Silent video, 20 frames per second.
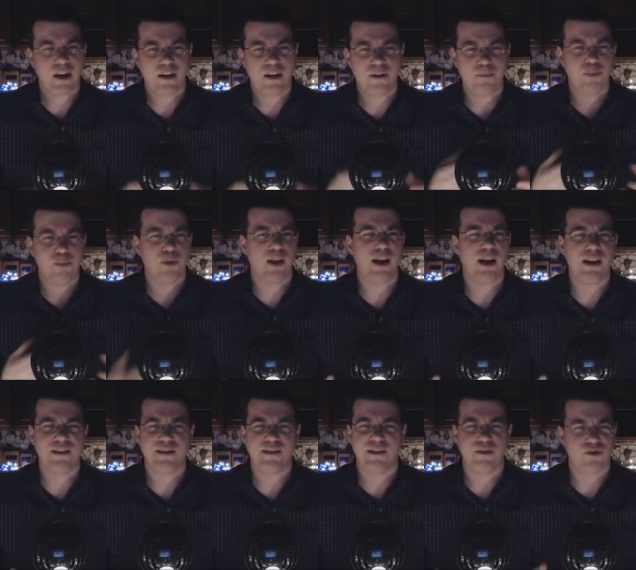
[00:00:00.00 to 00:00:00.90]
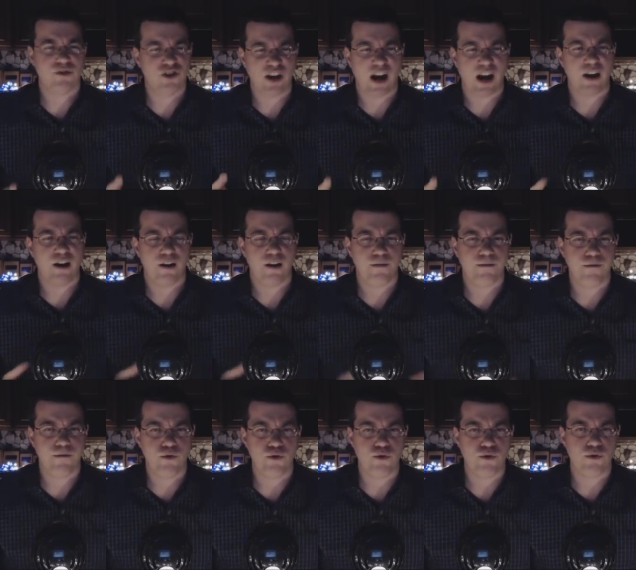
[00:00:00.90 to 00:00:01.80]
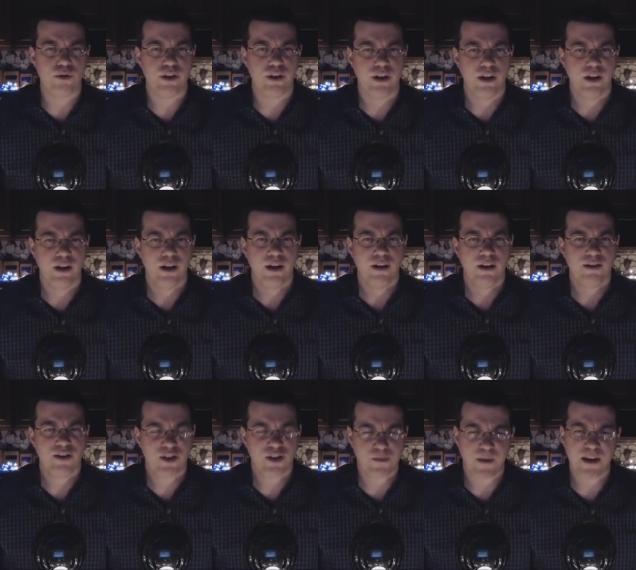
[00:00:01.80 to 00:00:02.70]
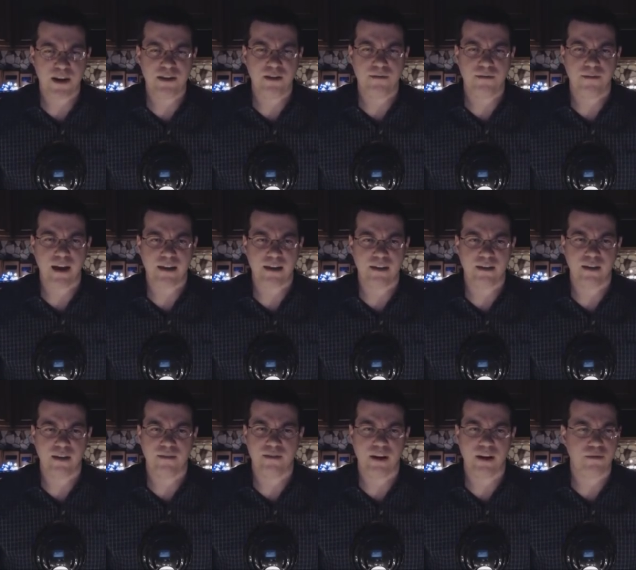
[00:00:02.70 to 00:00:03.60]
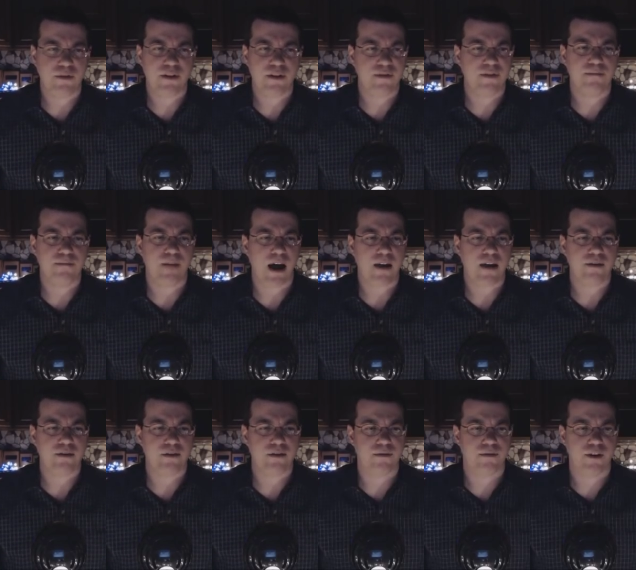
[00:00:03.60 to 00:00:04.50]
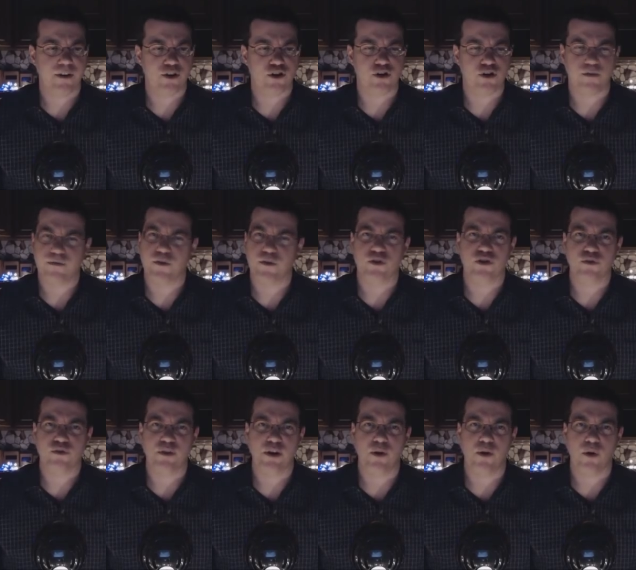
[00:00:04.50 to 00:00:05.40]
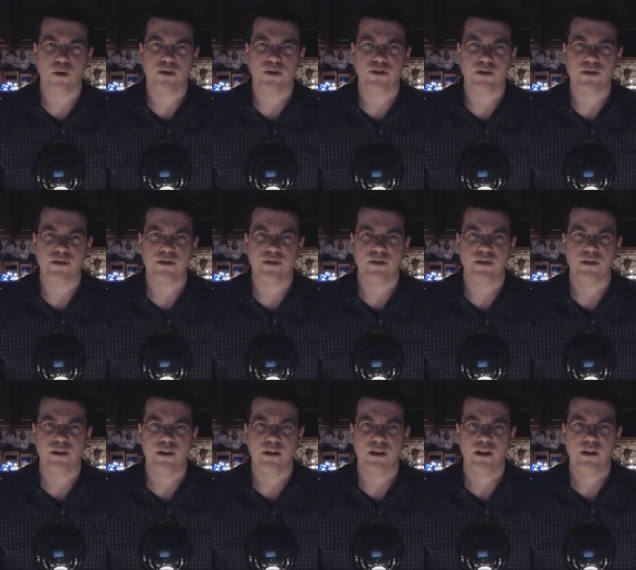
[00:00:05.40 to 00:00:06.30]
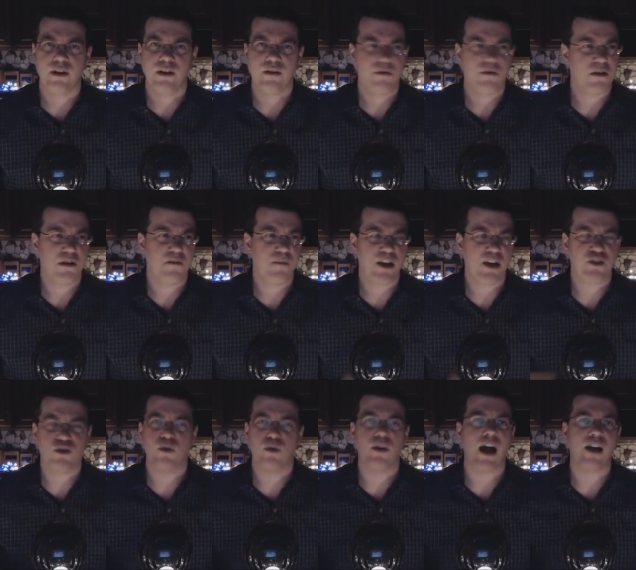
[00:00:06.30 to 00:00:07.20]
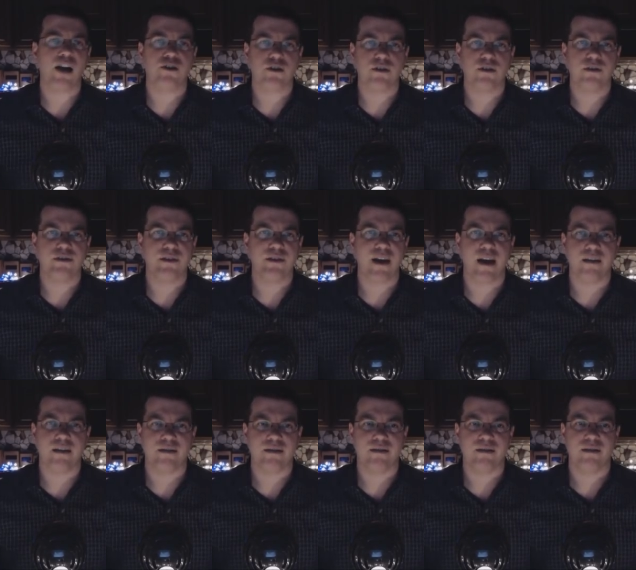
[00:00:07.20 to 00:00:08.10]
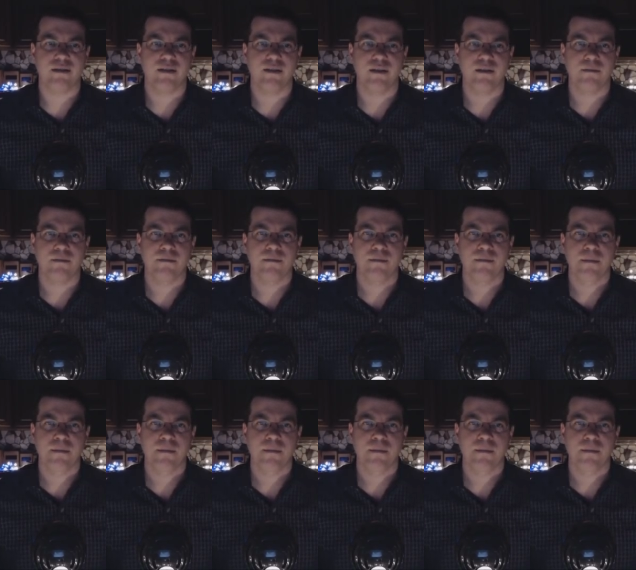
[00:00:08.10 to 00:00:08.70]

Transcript: but then complains that there's not enough food, despite the fact that they've never even bothered to finish the first three courses. It makes no logical sense.